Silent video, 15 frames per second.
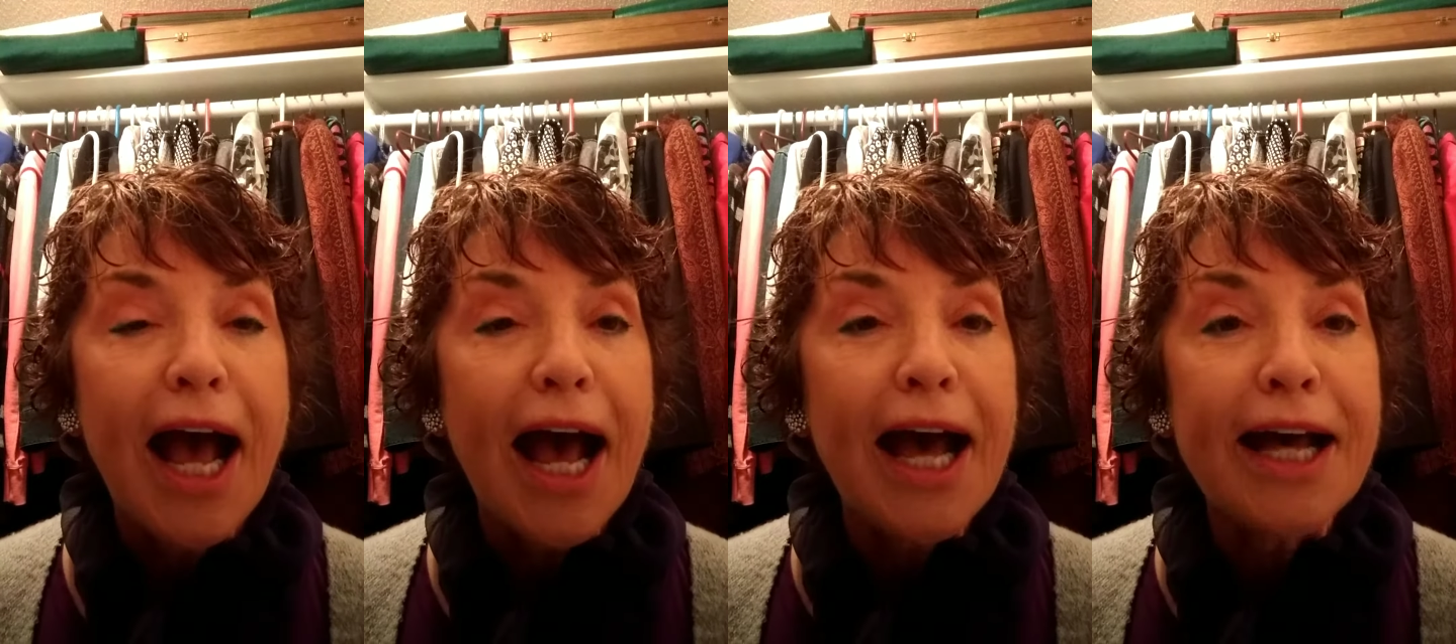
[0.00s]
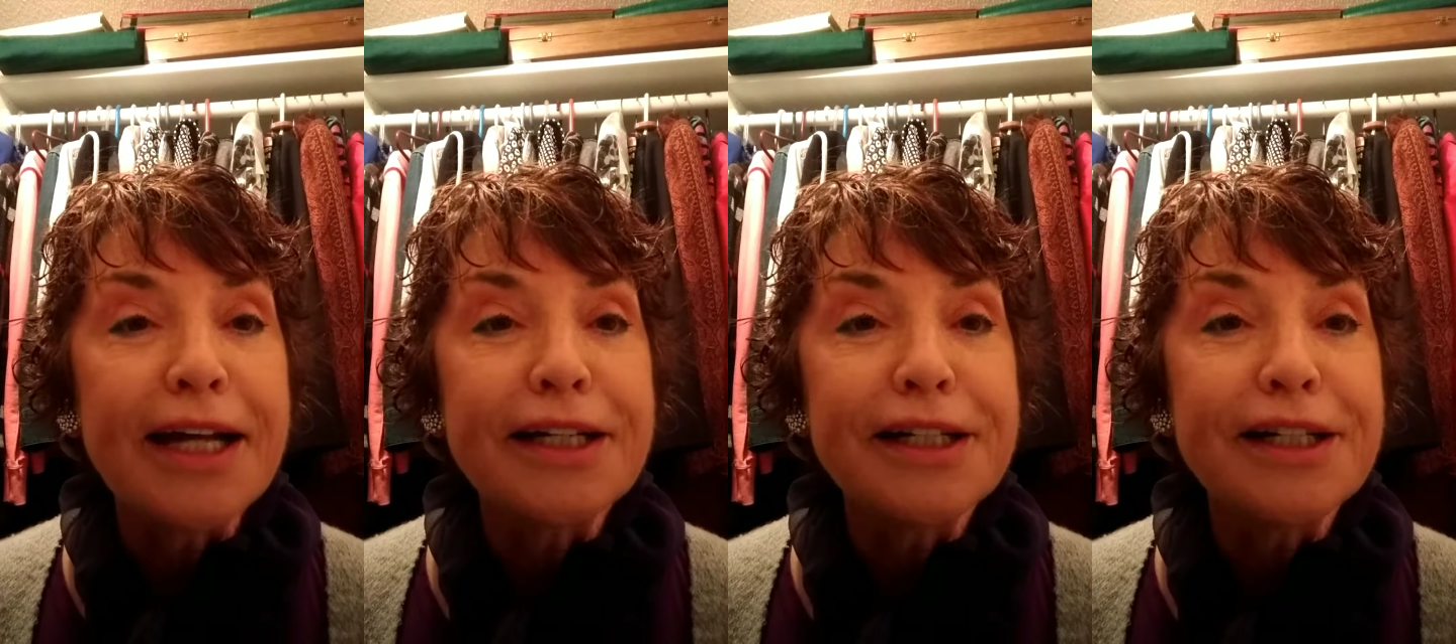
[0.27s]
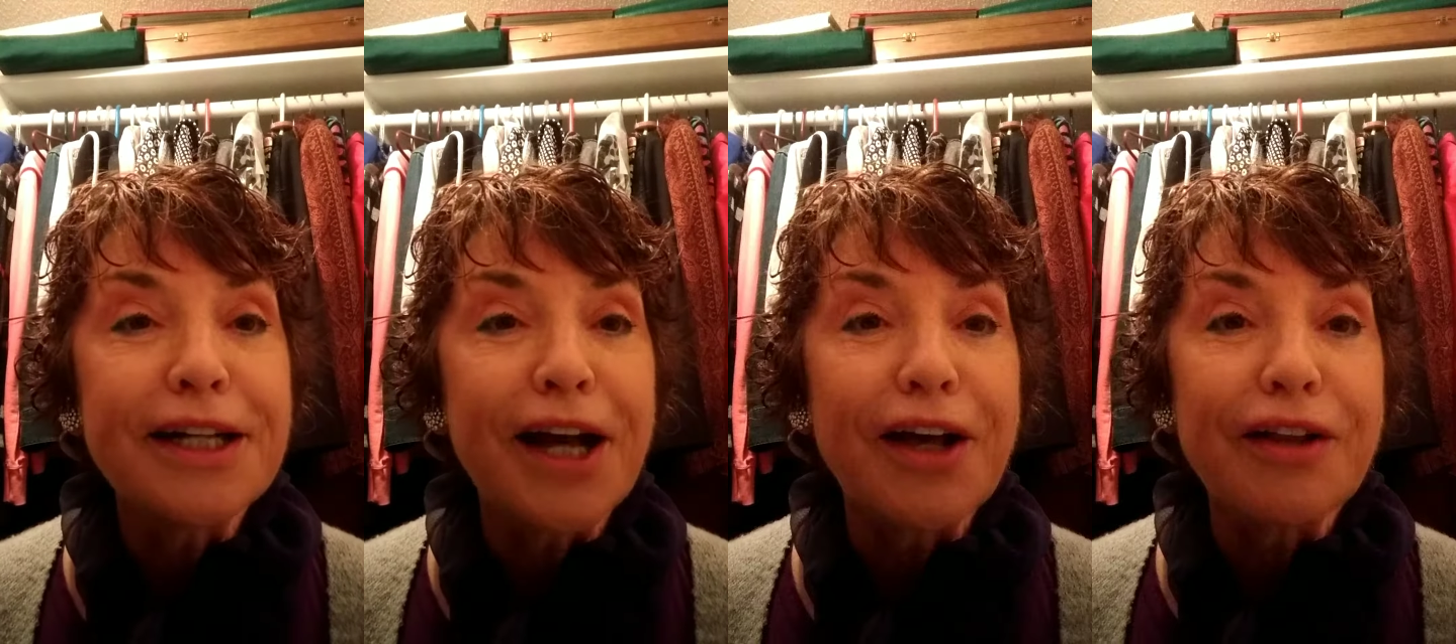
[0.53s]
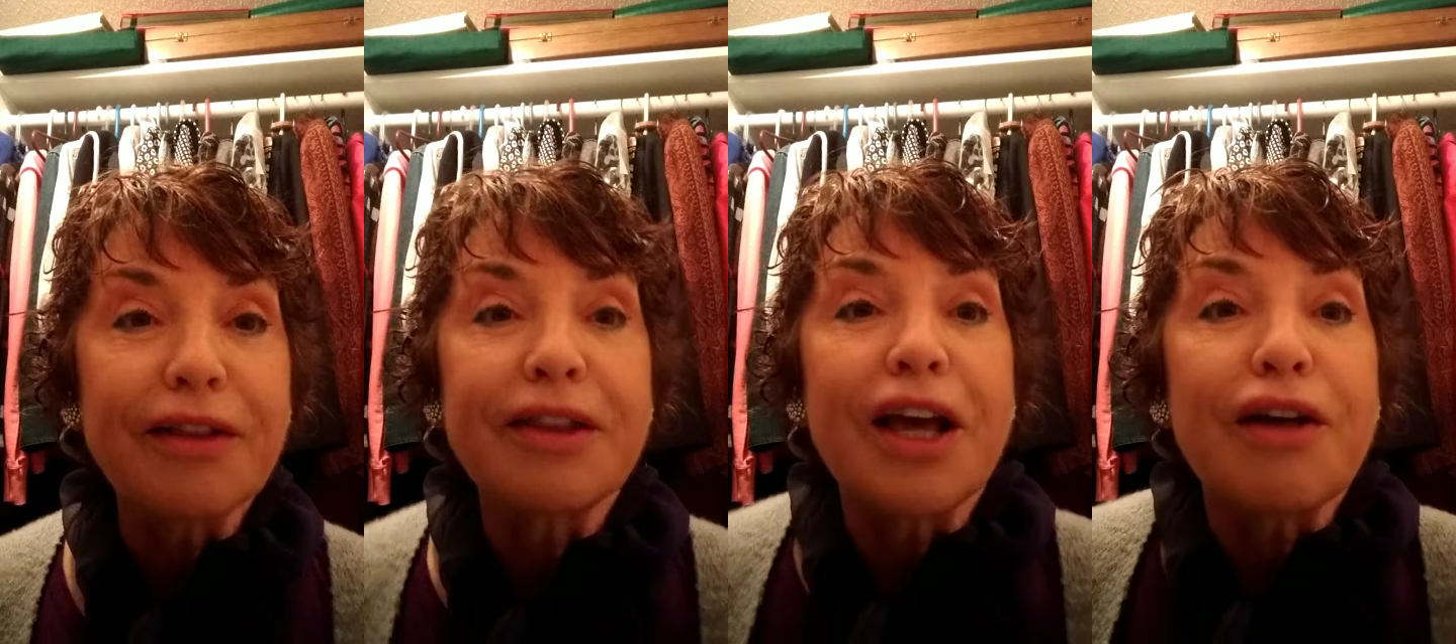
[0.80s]
And
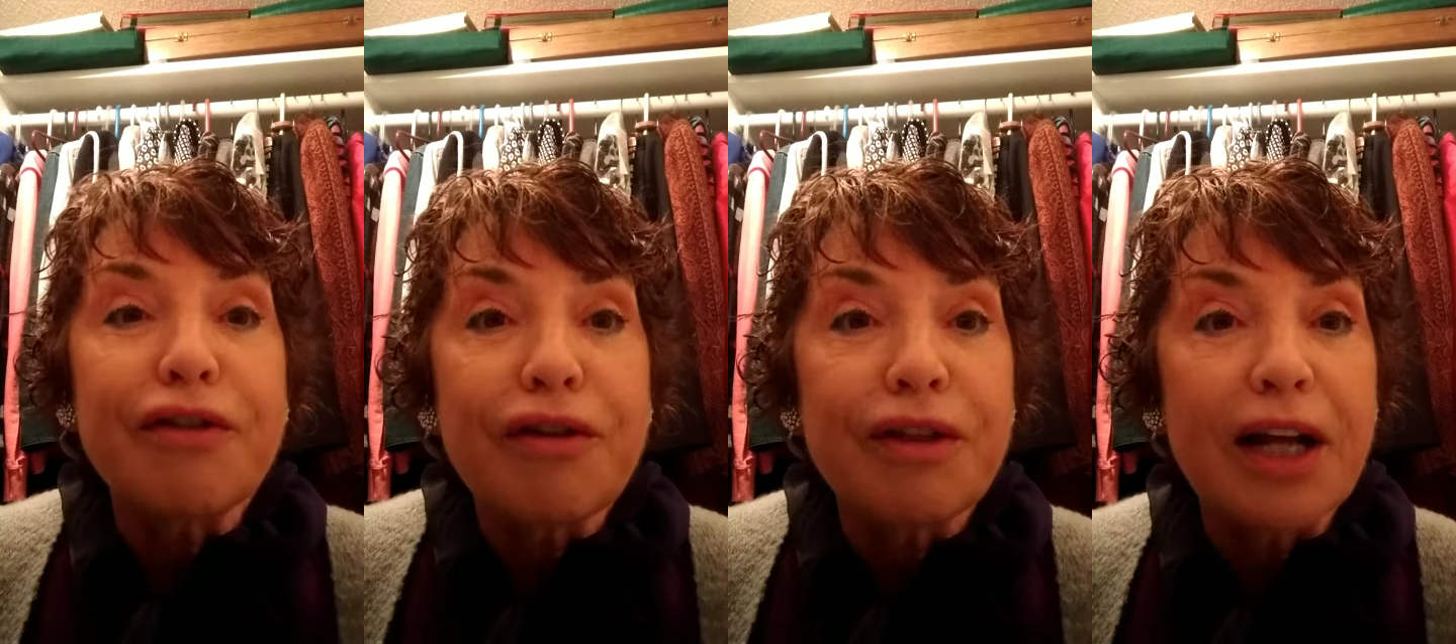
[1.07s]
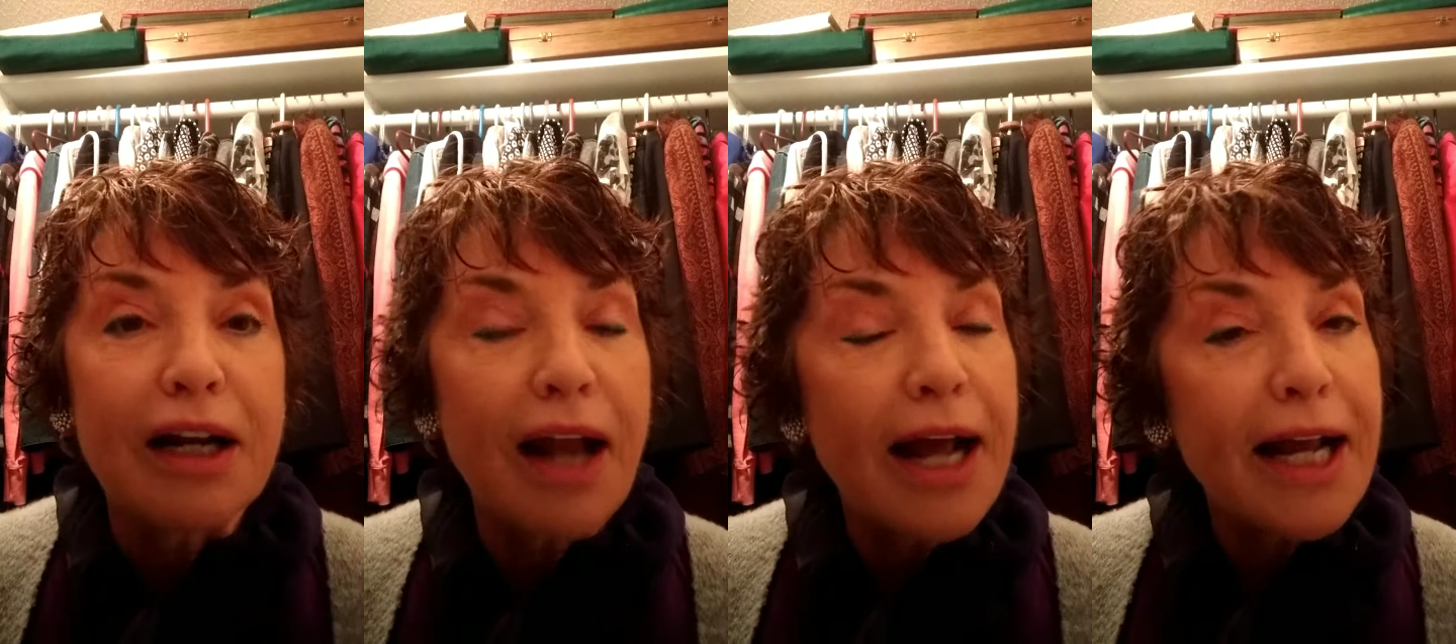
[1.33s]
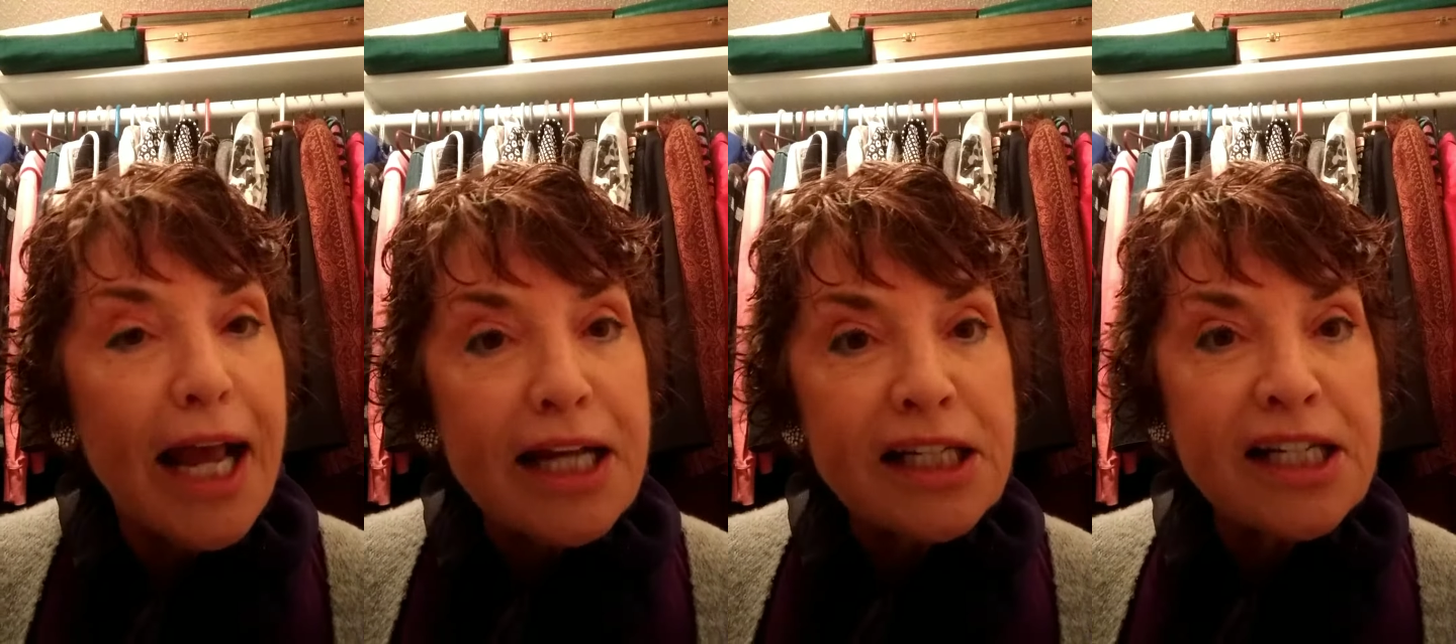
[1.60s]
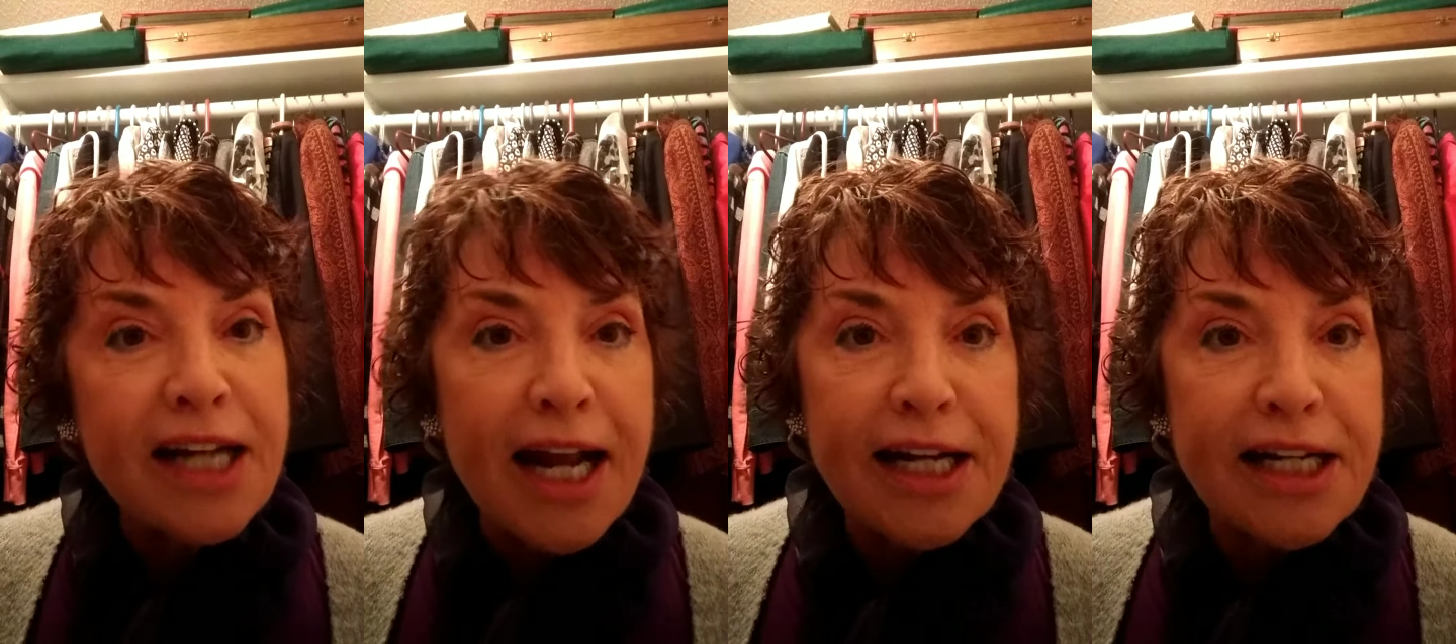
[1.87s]
the other thing, like
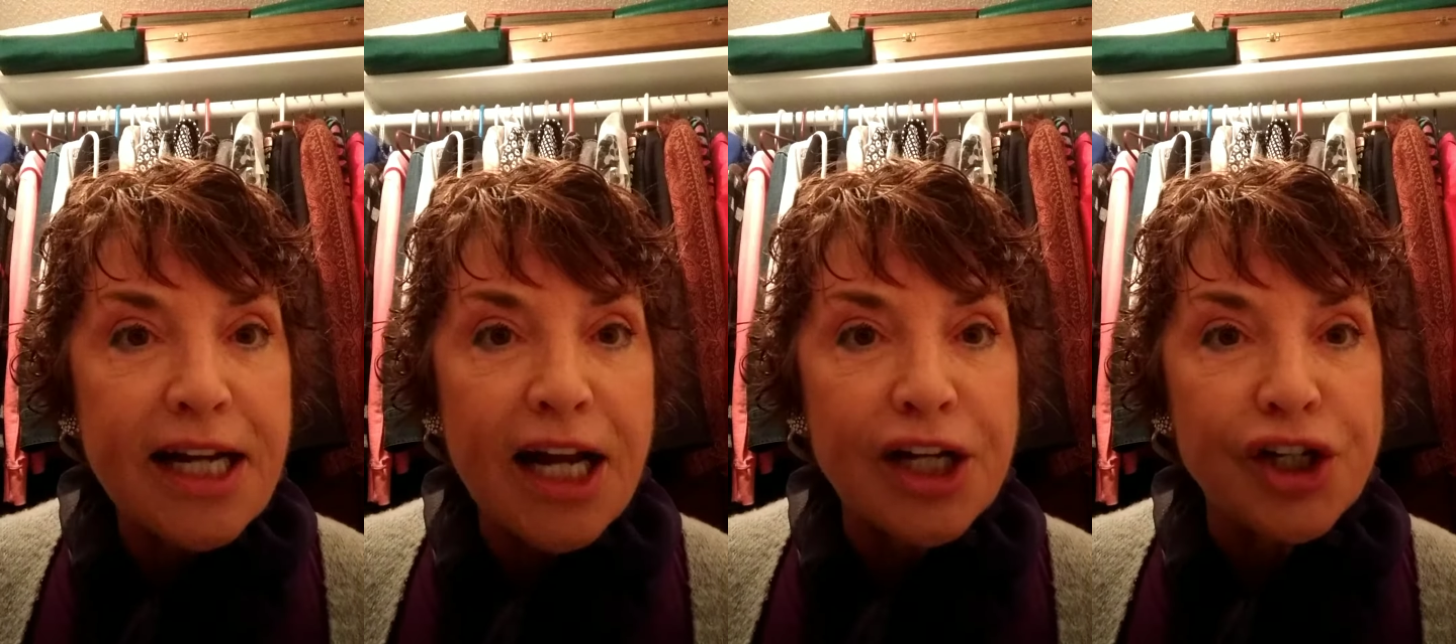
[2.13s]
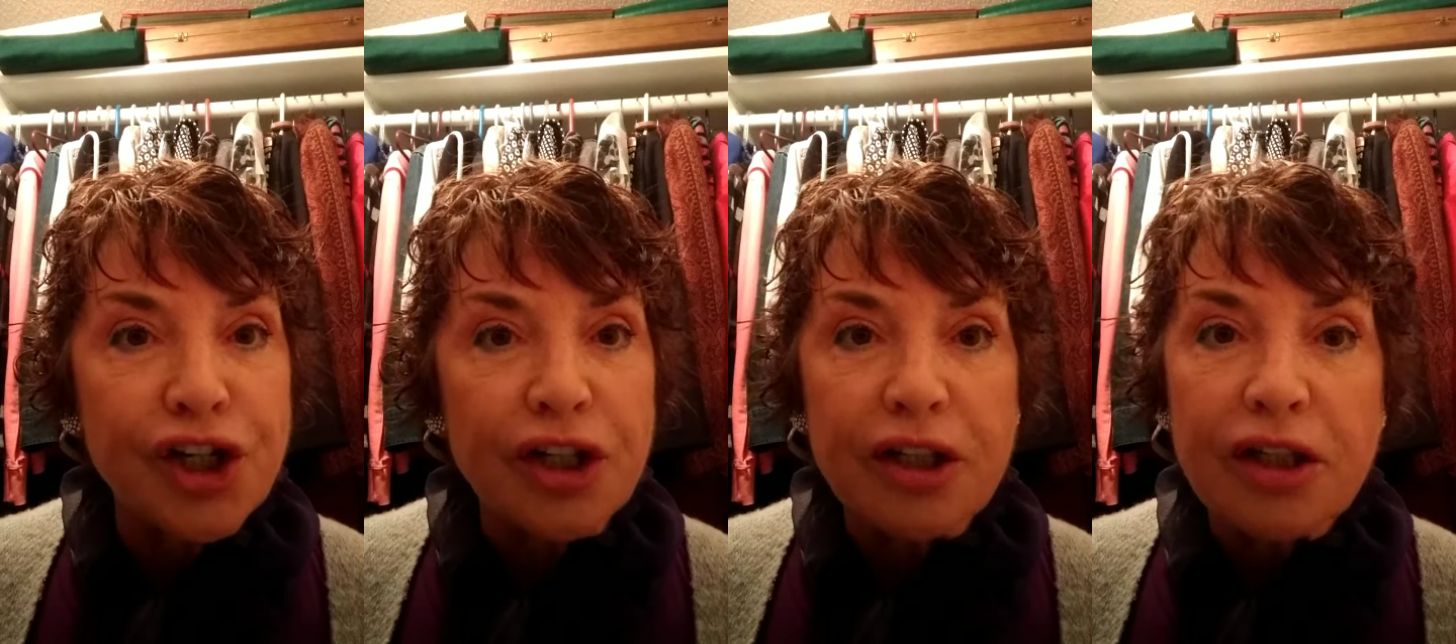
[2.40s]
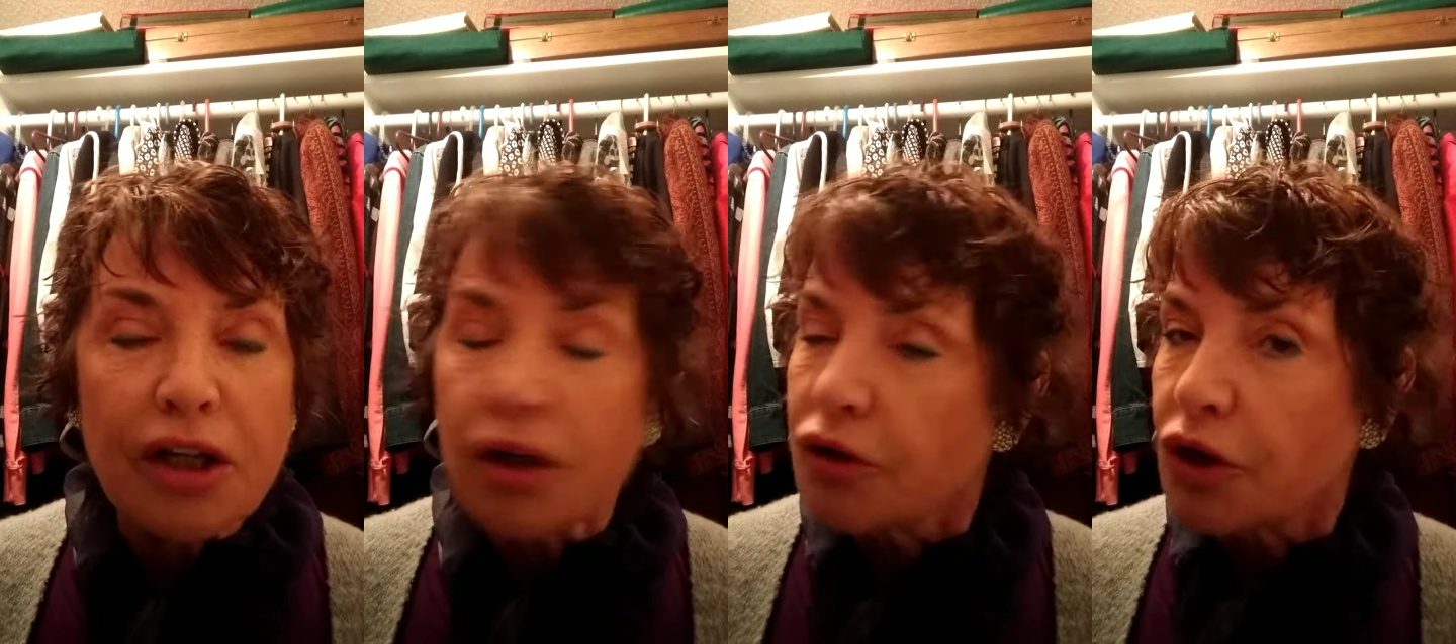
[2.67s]
estate agents,